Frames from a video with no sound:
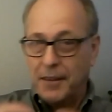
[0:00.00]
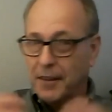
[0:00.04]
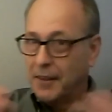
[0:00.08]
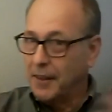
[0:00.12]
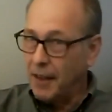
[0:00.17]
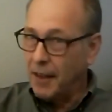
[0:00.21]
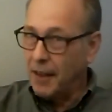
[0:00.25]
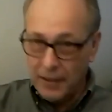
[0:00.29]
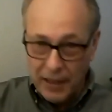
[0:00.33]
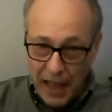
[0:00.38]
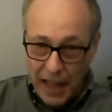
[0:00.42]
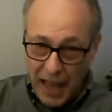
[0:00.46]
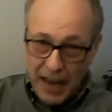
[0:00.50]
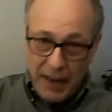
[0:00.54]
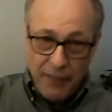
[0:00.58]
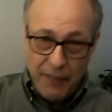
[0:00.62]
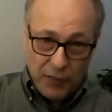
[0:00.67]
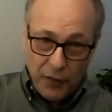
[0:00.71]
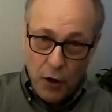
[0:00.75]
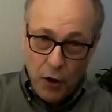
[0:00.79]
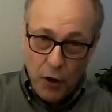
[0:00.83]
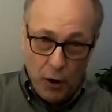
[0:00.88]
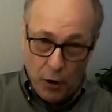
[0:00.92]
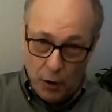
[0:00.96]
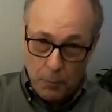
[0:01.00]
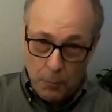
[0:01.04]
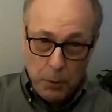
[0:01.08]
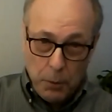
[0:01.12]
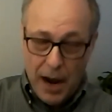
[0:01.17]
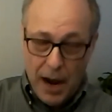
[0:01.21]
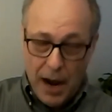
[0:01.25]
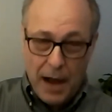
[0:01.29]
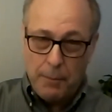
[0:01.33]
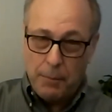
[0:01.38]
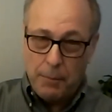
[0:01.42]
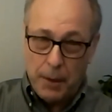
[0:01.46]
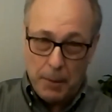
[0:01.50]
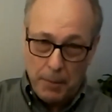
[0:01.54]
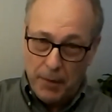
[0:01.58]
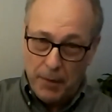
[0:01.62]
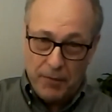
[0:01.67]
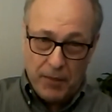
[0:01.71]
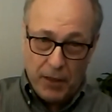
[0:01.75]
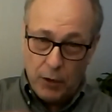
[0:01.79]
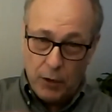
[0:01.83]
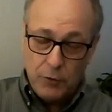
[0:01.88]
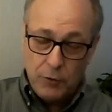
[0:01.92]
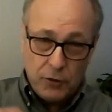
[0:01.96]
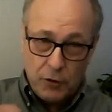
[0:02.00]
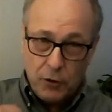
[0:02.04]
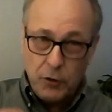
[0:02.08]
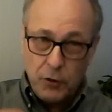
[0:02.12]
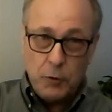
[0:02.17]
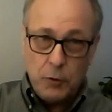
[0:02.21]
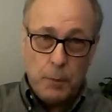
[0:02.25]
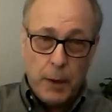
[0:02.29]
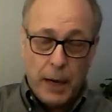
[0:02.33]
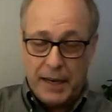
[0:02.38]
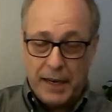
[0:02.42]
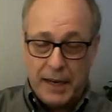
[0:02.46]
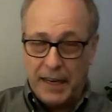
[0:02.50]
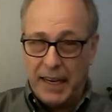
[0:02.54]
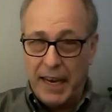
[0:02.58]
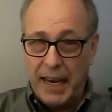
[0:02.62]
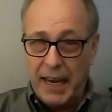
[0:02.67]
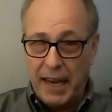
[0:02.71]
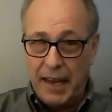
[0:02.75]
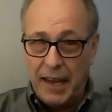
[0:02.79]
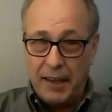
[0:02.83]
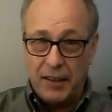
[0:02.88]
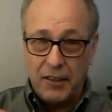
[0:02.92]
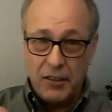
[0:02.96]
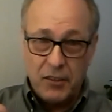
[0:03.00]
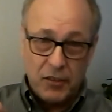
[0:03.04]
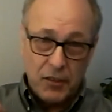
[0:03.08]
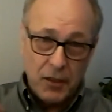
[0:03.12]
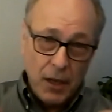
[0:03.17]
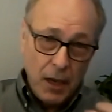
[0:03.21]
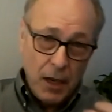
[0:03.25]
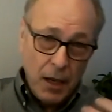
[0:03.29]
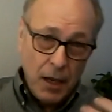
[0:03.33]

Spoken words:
lifelong problem of those two butting heads.